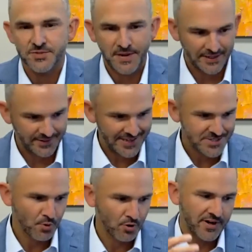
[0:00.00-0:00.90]
meaning that's
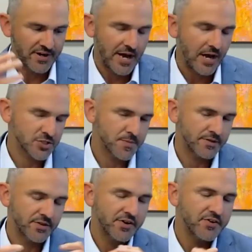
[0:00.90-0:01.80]
more of an announcement
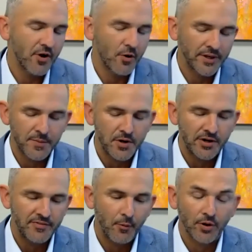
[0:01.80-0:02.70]
to the development community
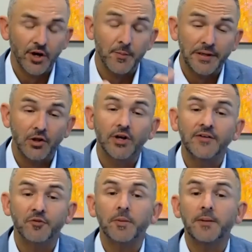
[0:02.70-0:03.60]
that we're going to be looking
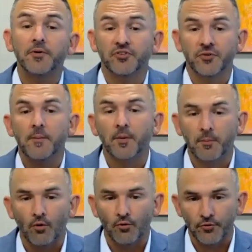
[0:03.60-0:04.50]
for people to submit
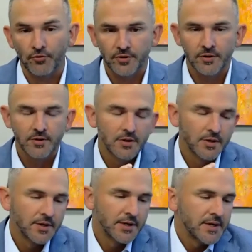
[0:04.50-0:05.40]
proposals.
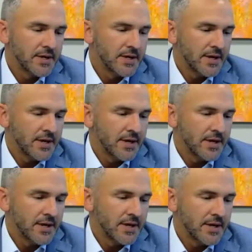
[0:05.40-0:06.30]
And then
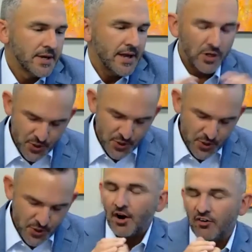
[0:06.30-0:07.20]
once you have that in
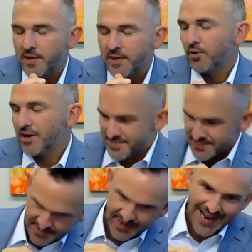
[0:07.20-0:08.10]
the RFP process,
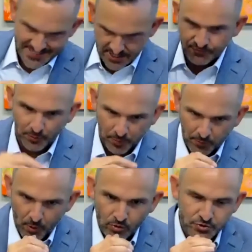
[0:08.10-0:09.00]
then asking for
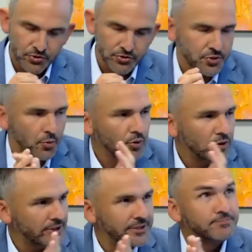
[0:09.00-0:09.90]
proposals
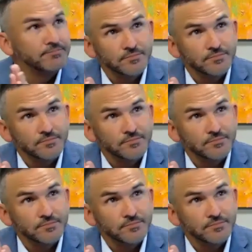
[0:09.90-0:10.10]
would,